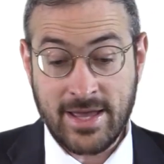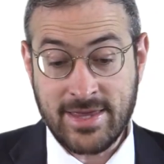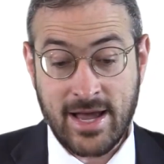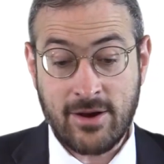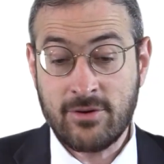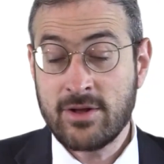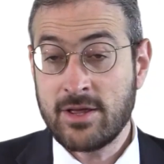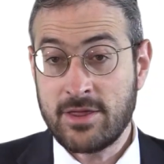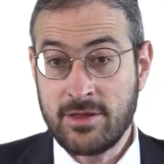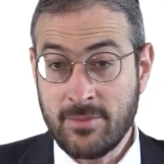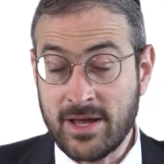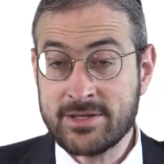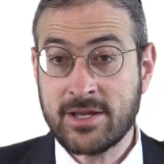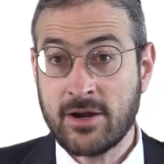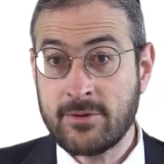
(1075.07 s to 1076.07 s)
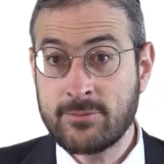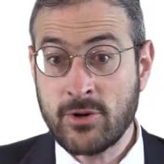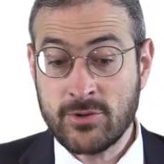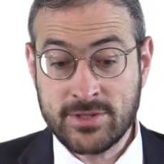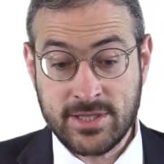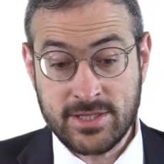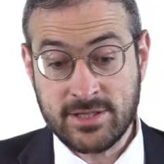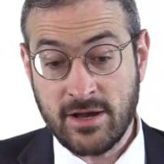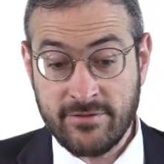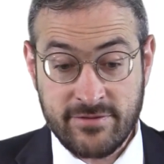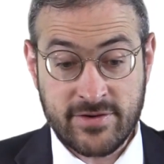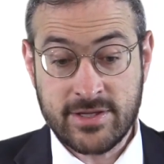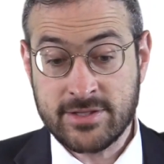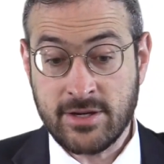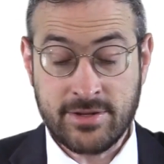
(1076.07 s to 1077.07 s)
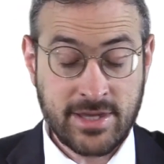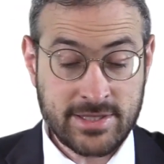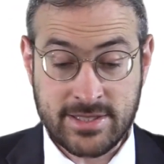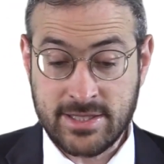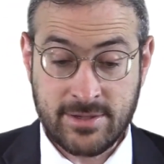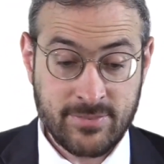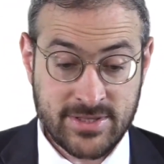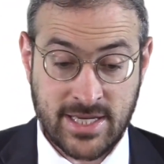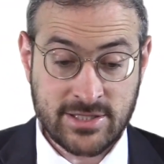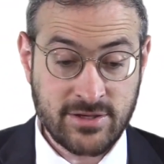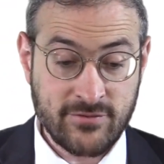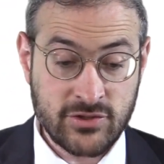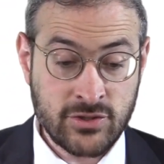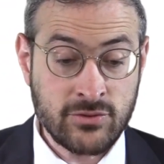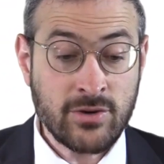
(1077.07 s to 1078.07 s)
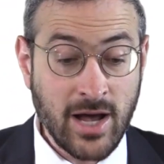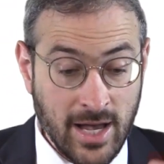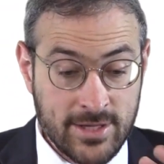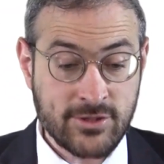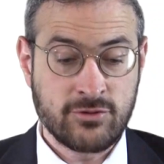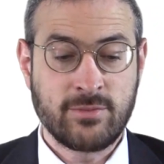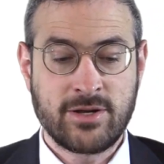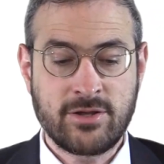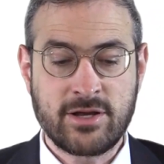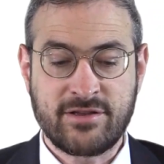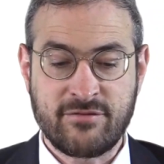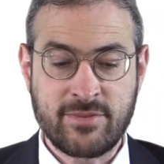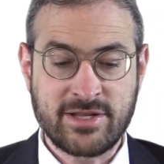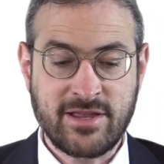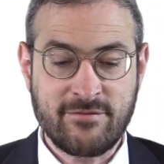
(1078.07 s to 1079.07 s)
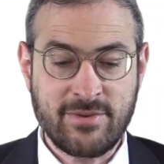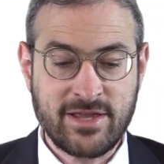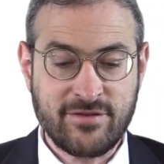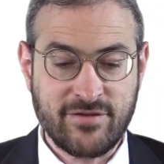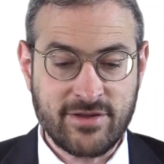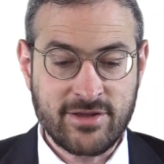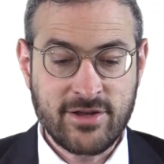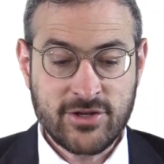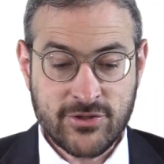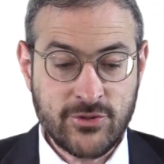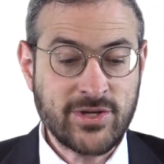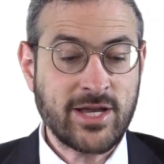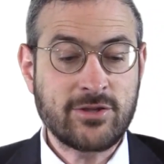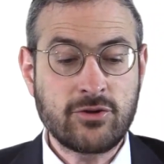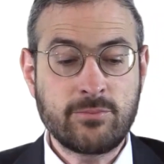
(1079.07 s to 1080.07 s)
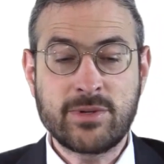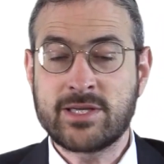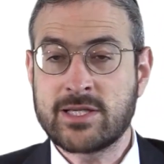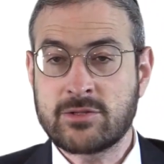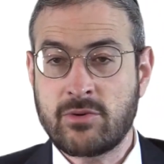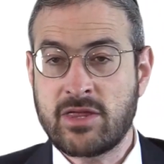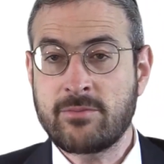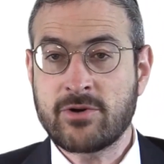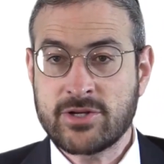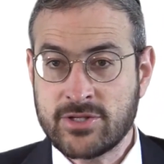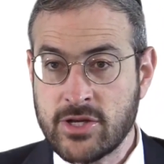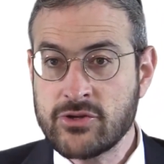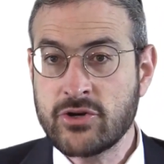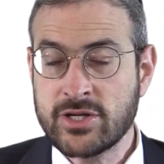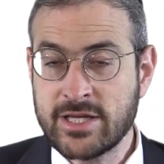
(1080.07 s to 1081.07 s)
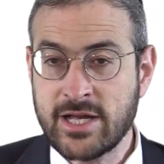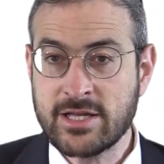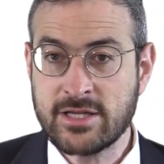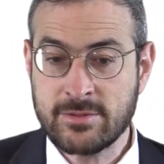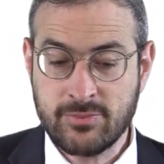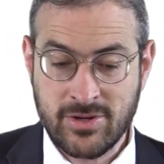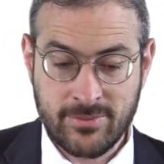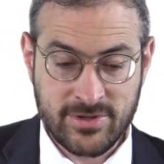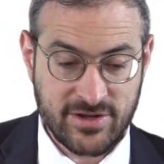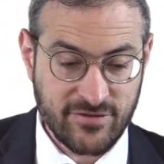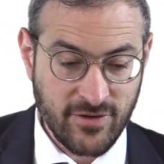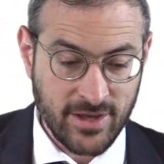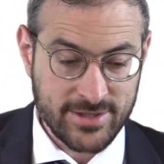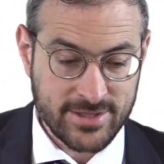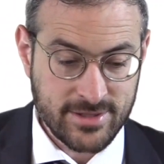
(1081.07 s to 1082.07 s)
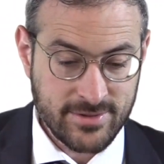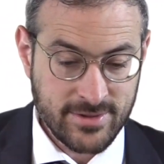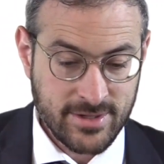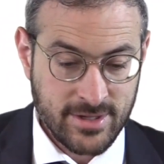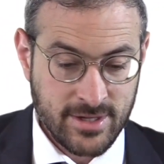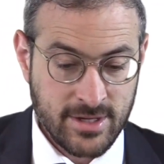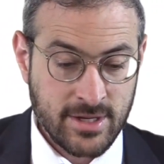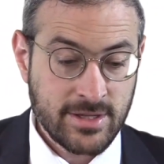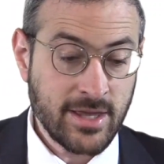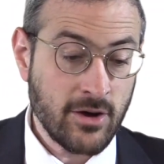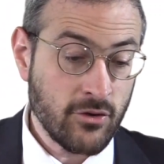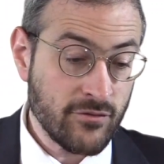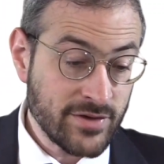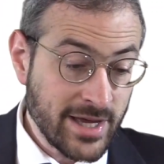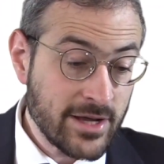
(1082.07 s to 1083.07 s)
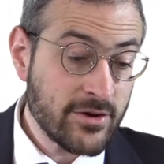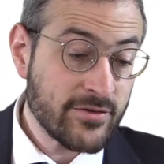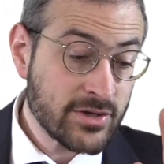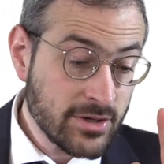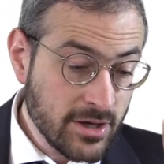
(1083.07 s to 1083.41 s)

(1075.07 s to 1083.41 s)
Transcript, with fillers: now the monetary proceeds of a Zor that's in the possession of a Jew, Asr Manos, benefit. So you can't do business with him because then you're going to get the prohibited funds. Now, but in